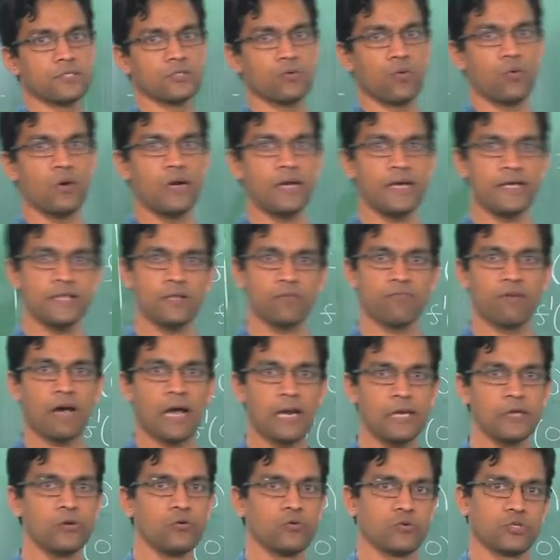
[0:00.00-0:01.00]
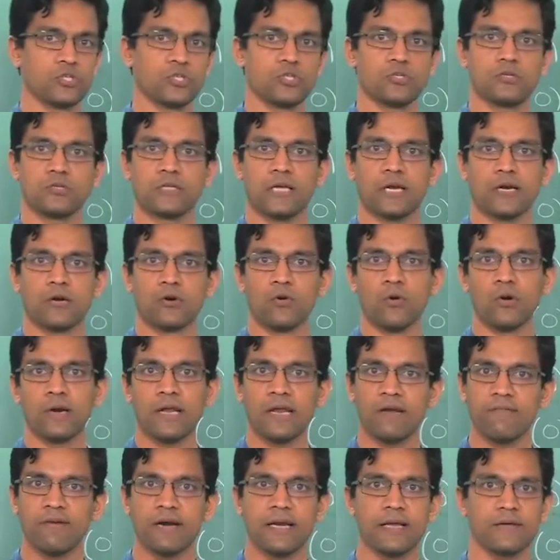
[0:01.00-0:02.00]
only the values, there are no
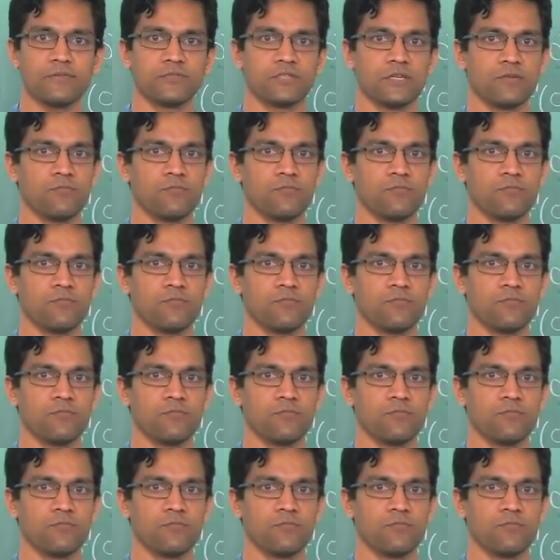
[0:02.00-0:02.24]
derivatives